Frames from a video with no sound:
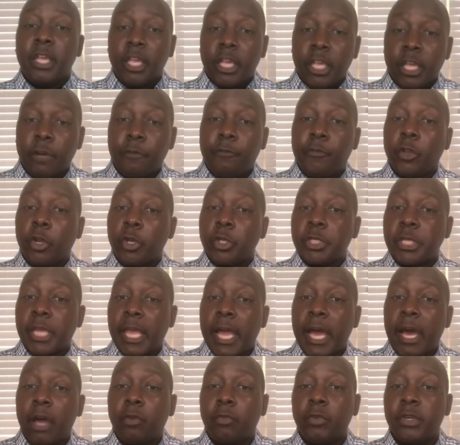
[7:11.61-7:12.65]
if your
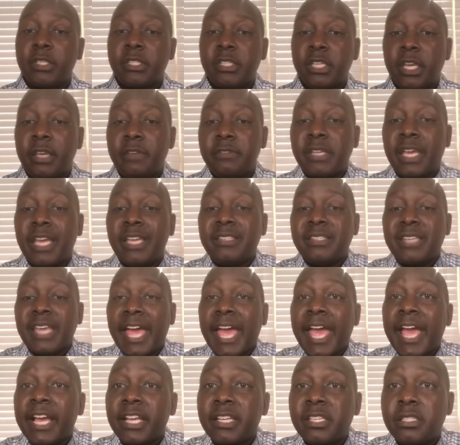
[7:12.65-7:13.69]
child receives a
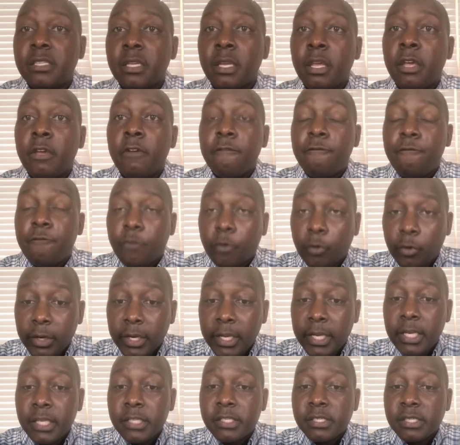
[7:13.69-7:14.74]

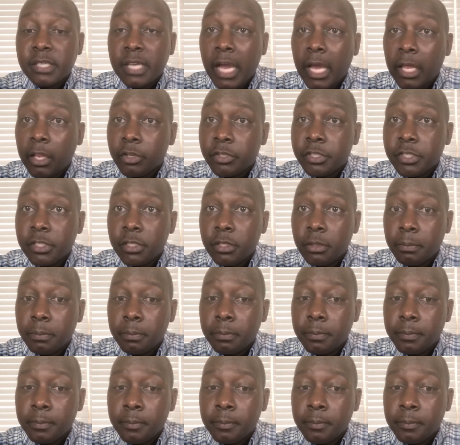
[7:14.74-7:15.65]
tax-free scholarship,